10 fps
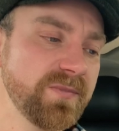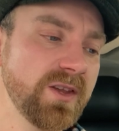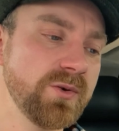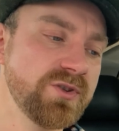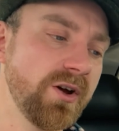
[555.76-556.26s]

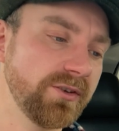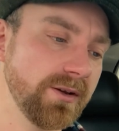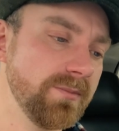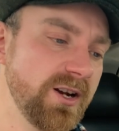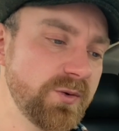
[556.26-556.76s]
who's not
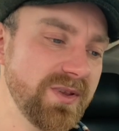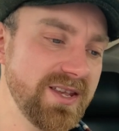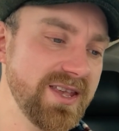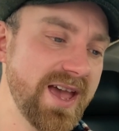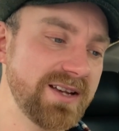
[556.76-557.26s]
done much with
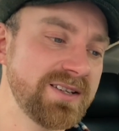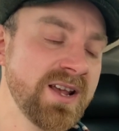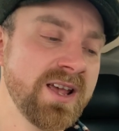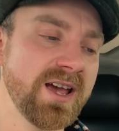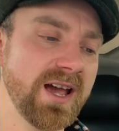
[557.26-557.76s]
it yet.
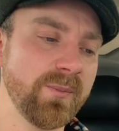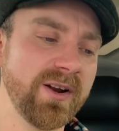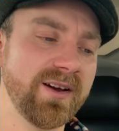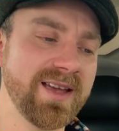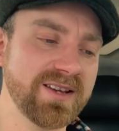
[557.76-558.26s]
And
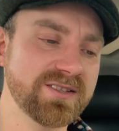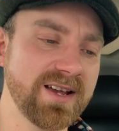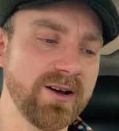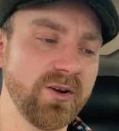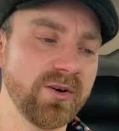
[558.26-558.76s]
when I asked
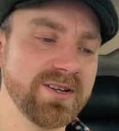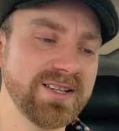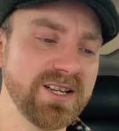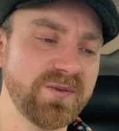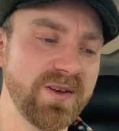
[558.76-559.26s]
how long
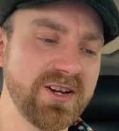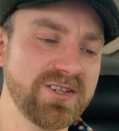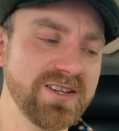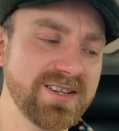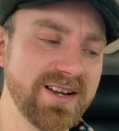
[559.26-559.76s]
until it's
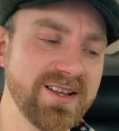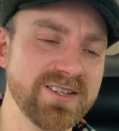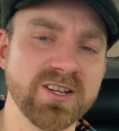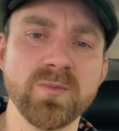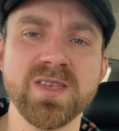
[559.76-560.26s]
finished, he said
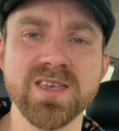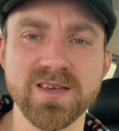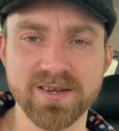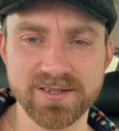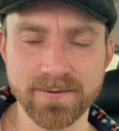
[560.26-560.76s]
it's going to be
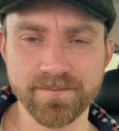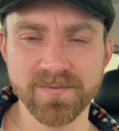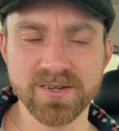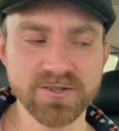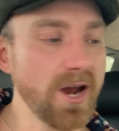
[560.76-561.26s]
years.
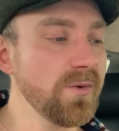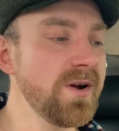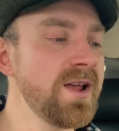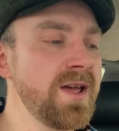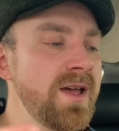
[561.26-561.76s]
So,
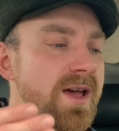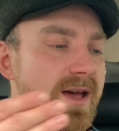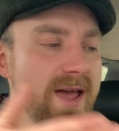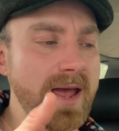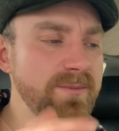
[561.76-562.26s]

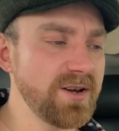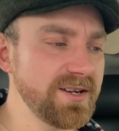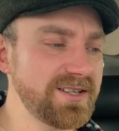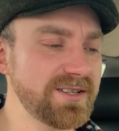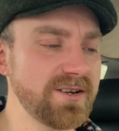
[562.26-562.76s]

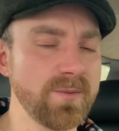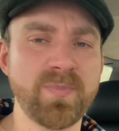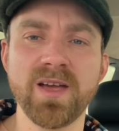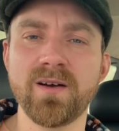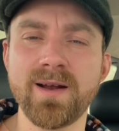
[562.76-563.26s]

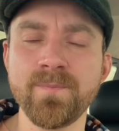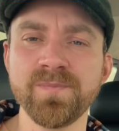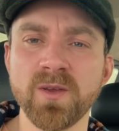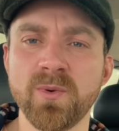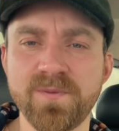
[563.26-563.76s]
M969PRM,
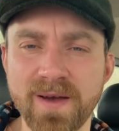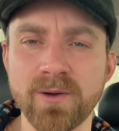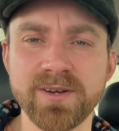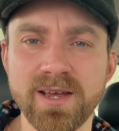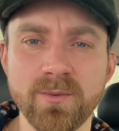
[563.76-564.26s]
we
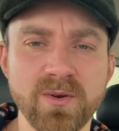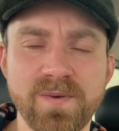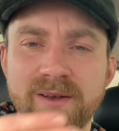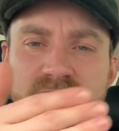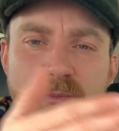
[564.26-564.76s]
found it. We
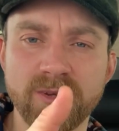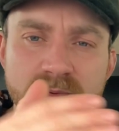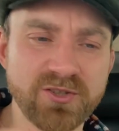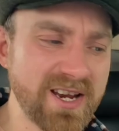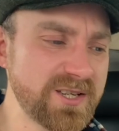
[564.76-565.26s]
found someone that
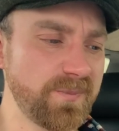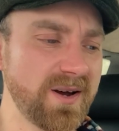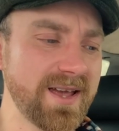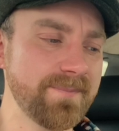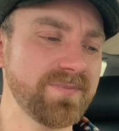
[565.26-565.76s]
was chased
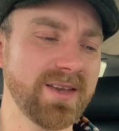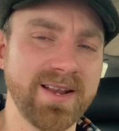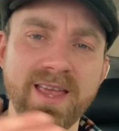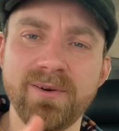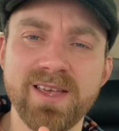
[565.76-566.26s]
by it.
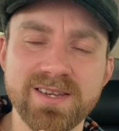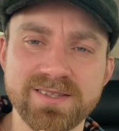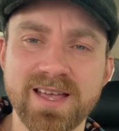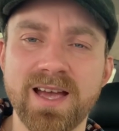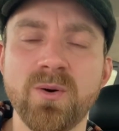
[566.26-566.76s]
And here it
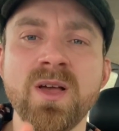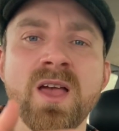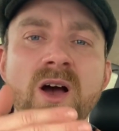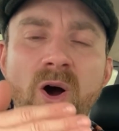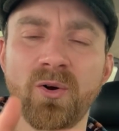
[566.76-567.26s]
is now
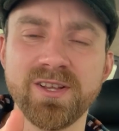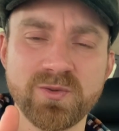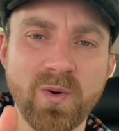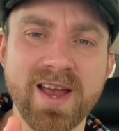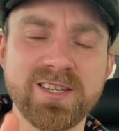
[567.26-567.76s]
on
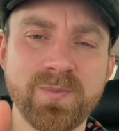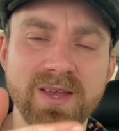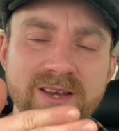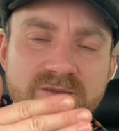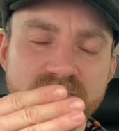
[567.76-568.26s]
its way to
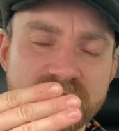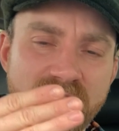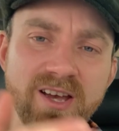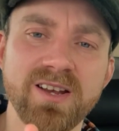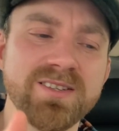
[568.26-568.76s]
being
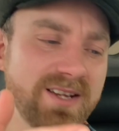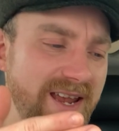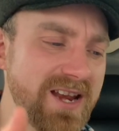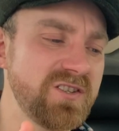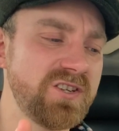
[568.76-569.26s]
turned
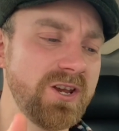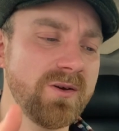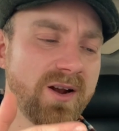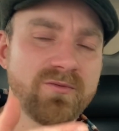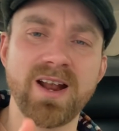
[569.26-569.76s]

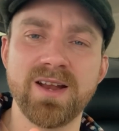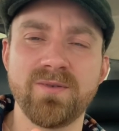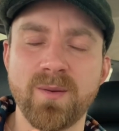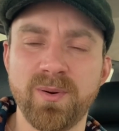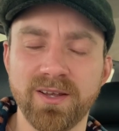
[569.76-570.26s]
into a rally
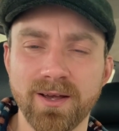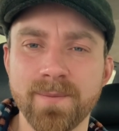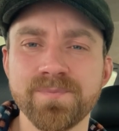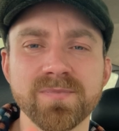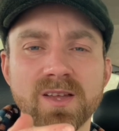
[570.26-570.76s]

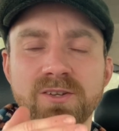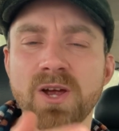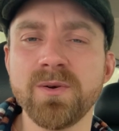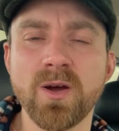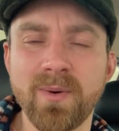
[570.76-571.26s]
replica. I
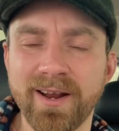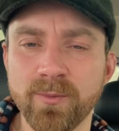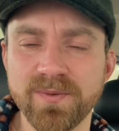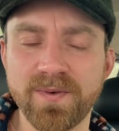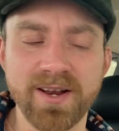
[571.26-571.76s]
don't know when
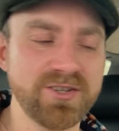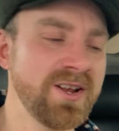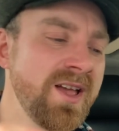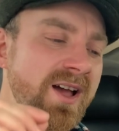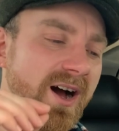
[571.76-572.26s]
it'll be finished.
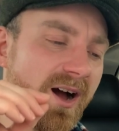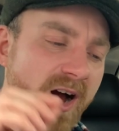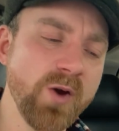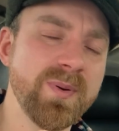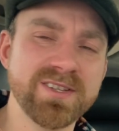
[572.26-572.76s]
I
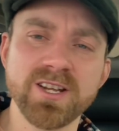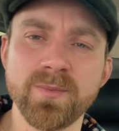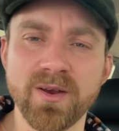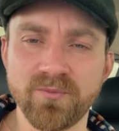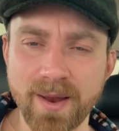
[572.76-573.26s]
hope it's going
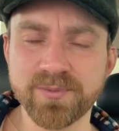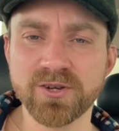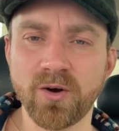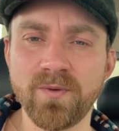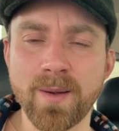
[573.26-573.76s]
to be a
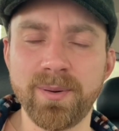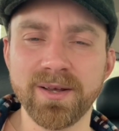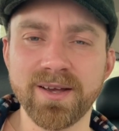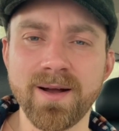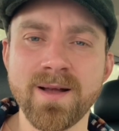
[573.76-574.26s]
Repsol
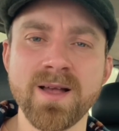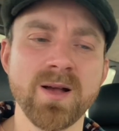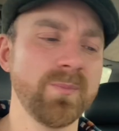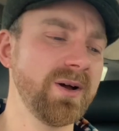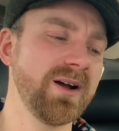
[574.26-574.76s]
replica,
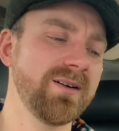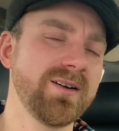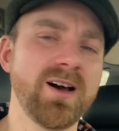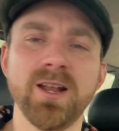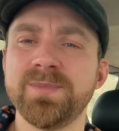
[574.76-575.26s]
but
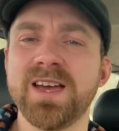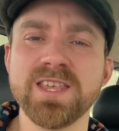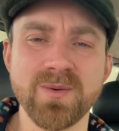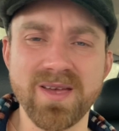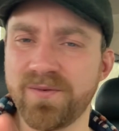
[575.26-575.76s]
I'll update
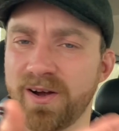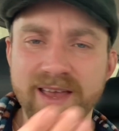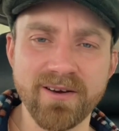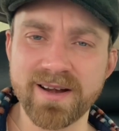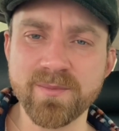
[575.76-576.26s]
you if I
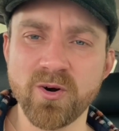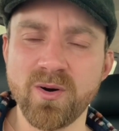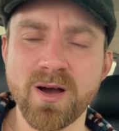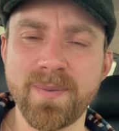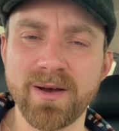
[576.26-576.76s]
hear any
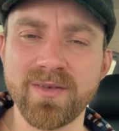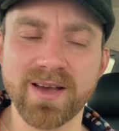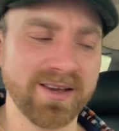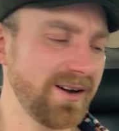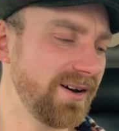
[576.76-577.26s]
more about
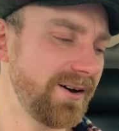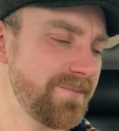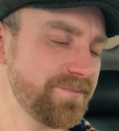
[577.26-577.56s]
that car.